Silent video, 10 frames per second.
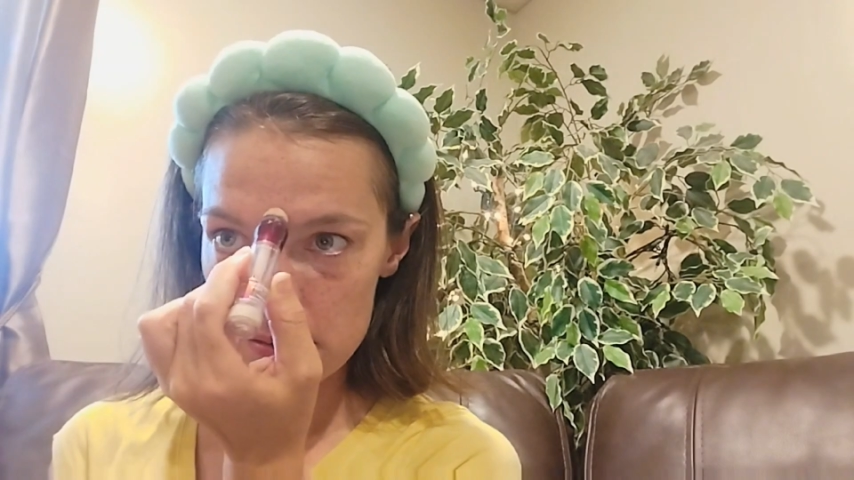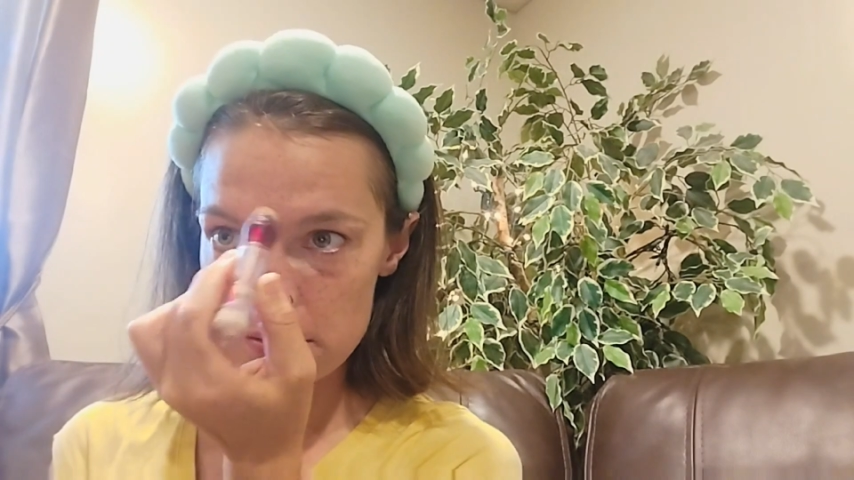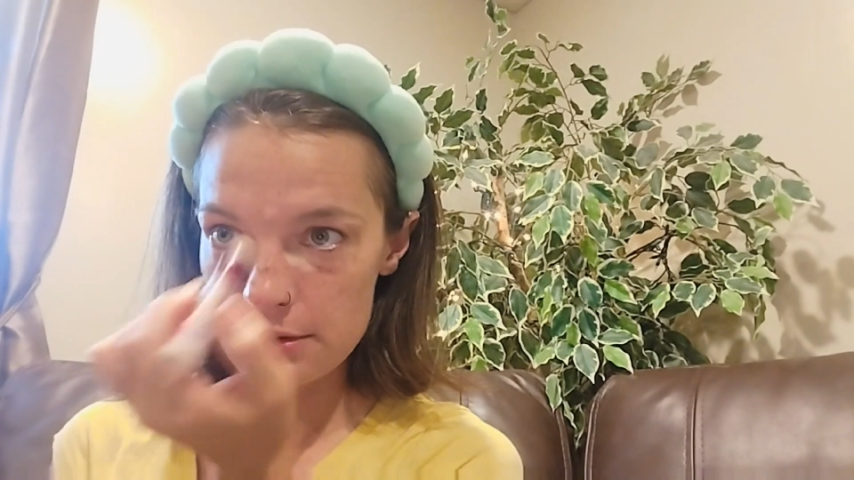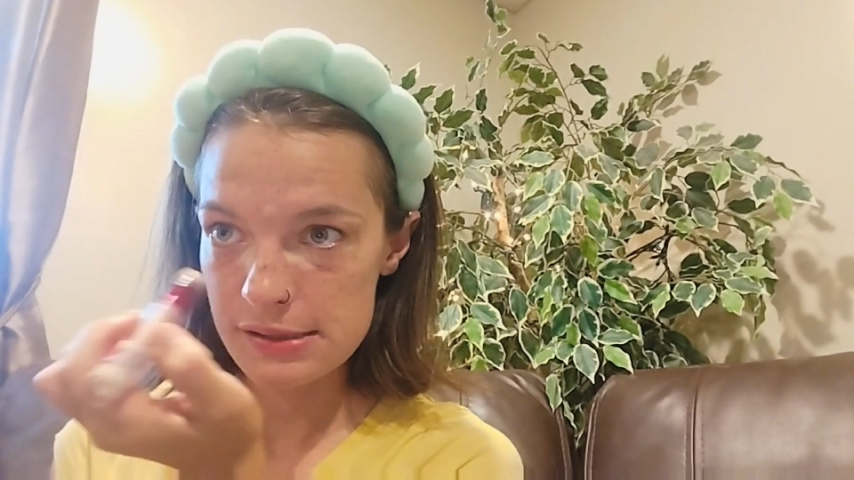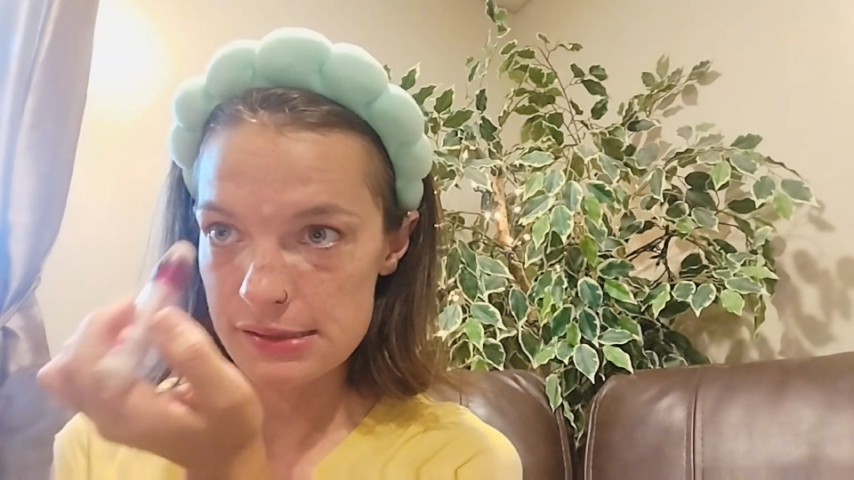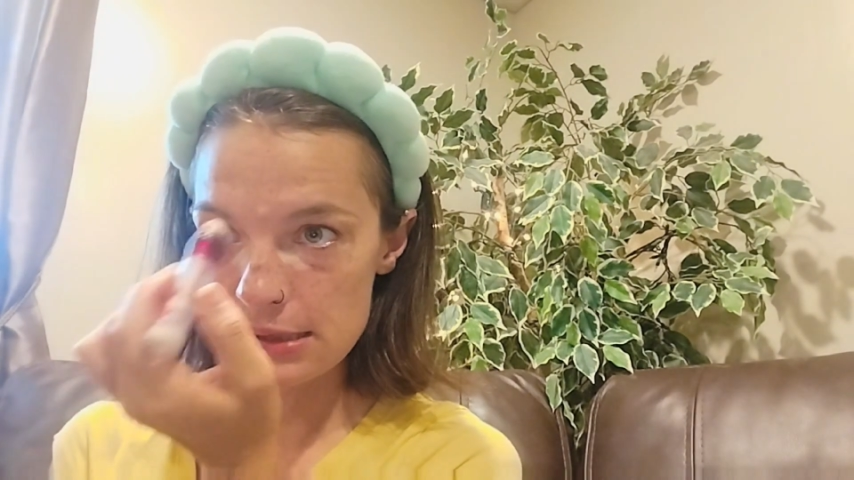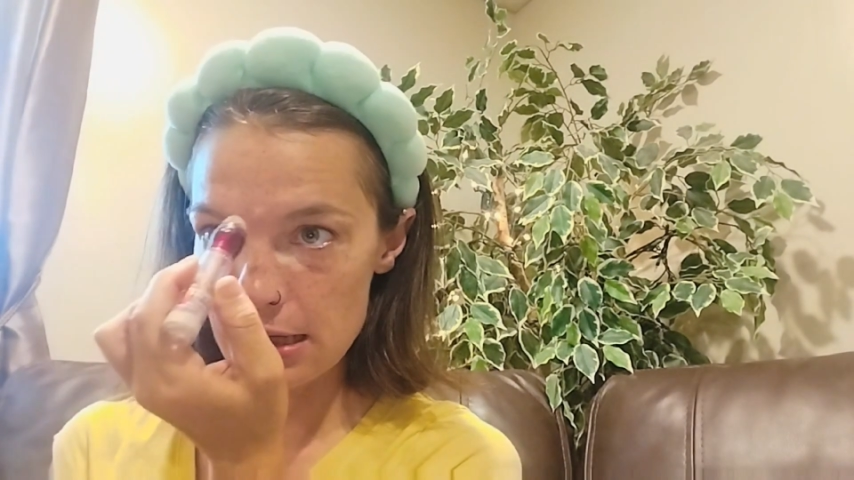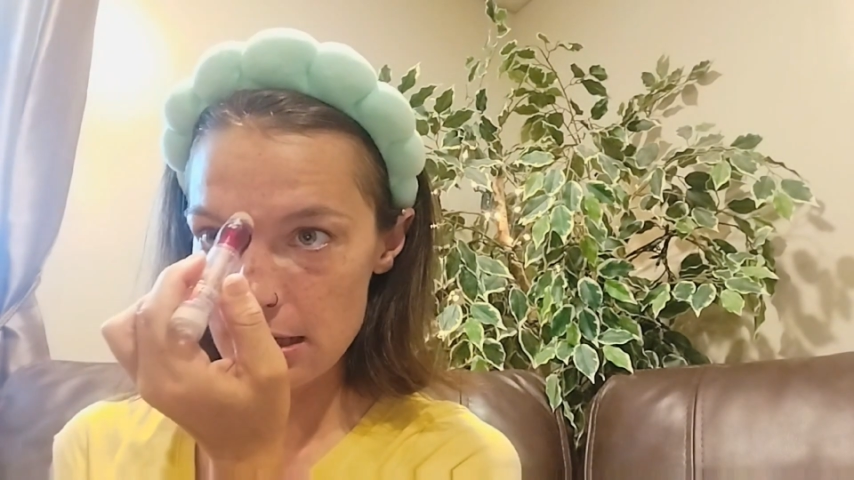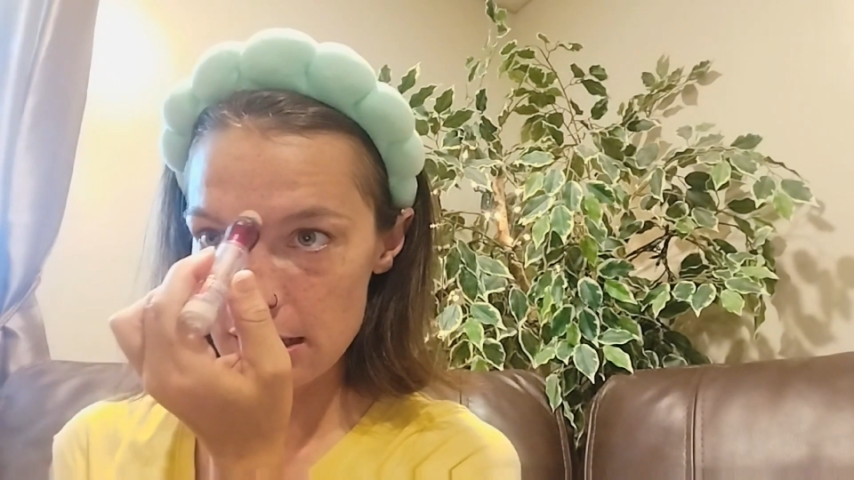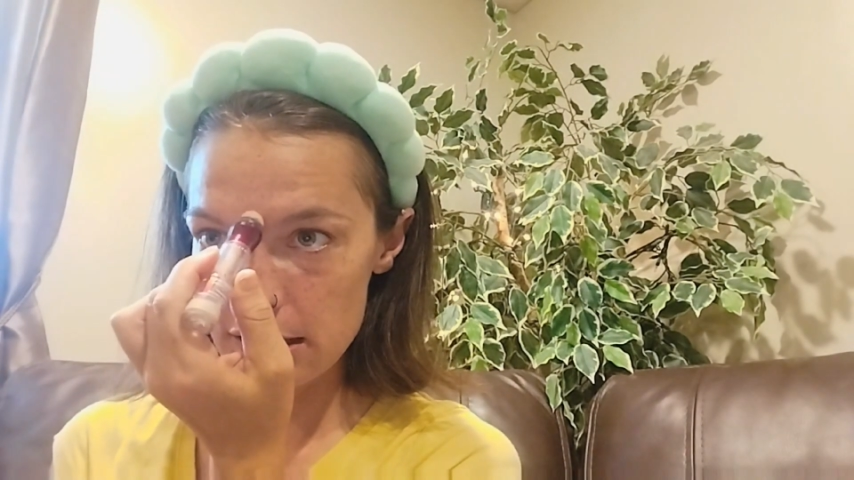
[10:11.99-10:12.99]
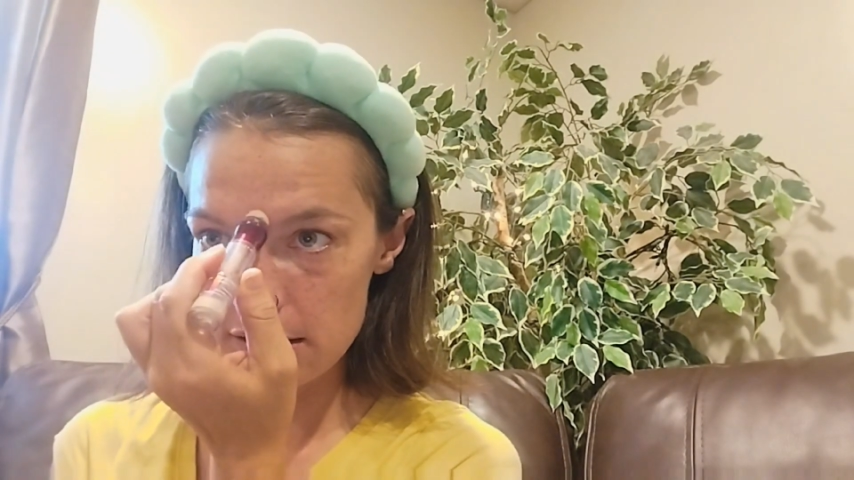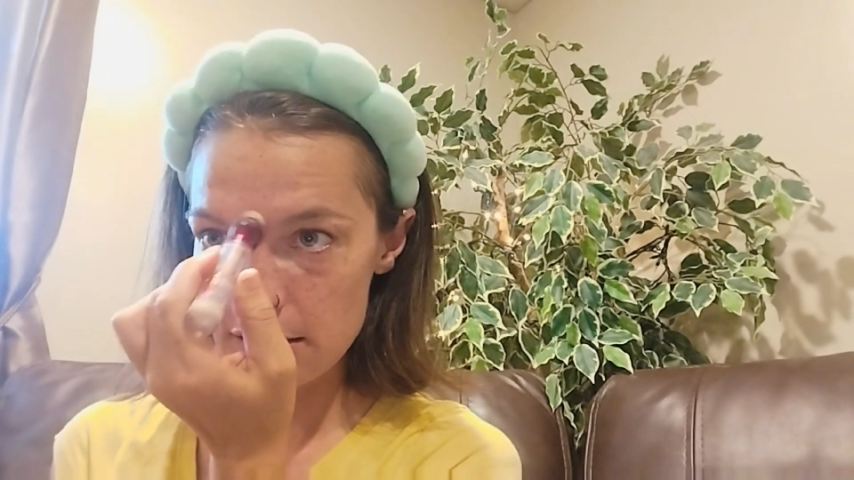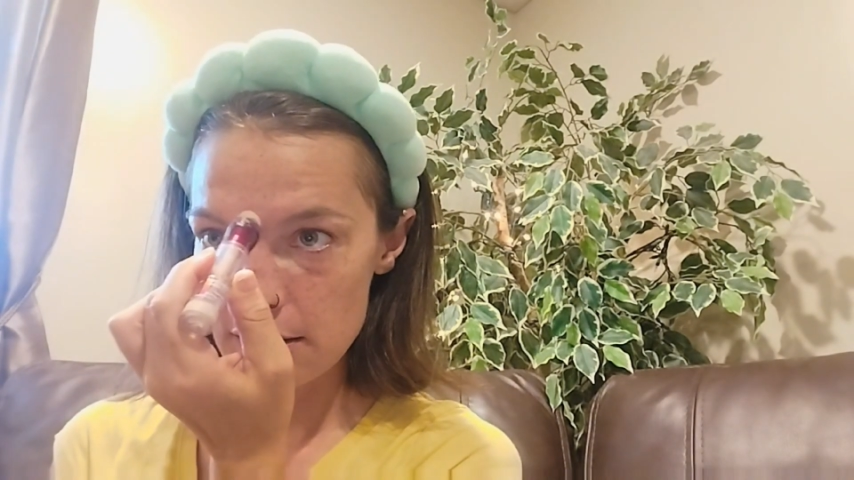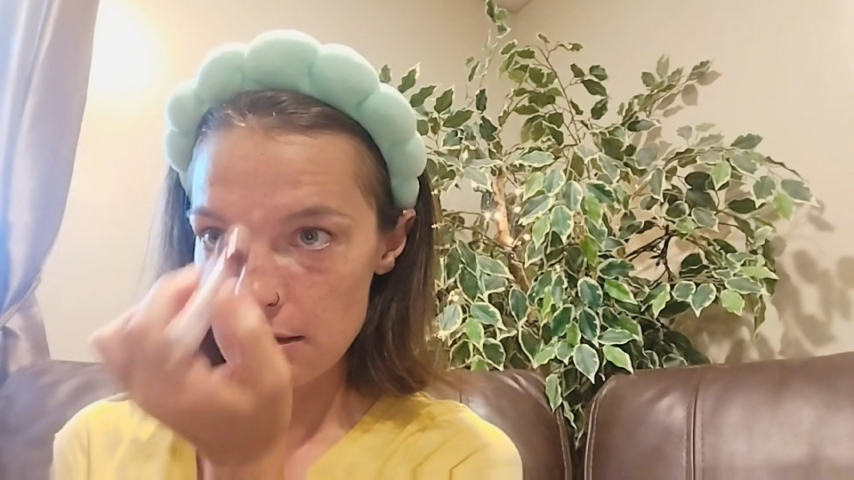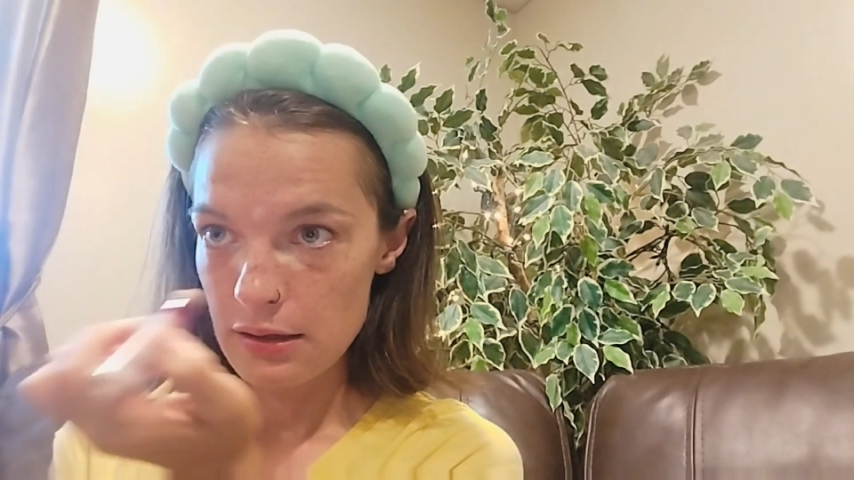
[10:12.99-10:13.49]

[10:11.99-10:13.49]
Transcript: under the skin,